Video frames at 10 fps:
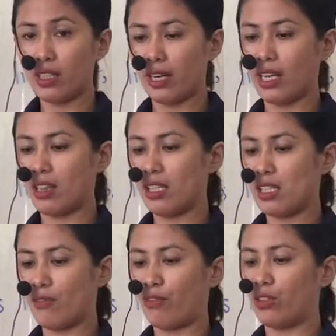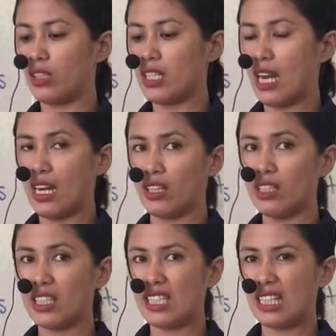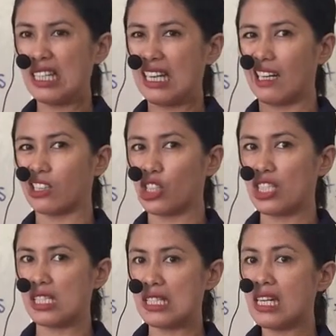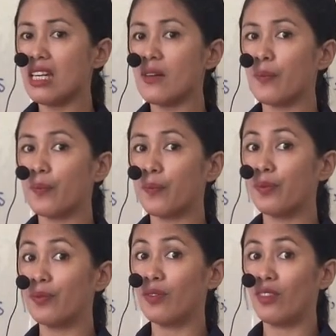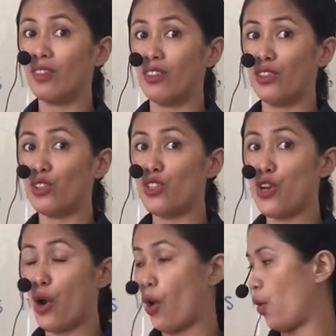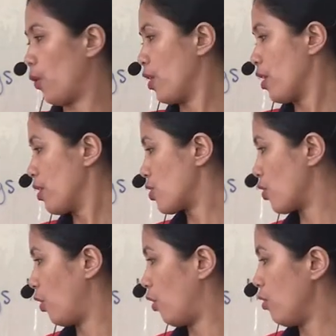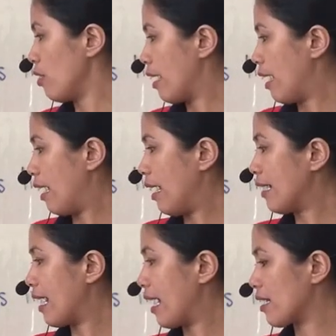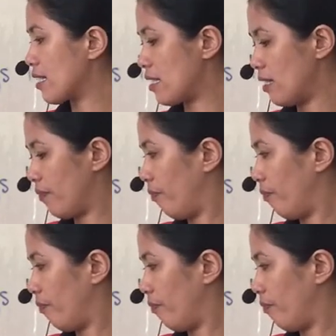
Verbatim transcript: Like this food container, does it need electricity? No. So an X.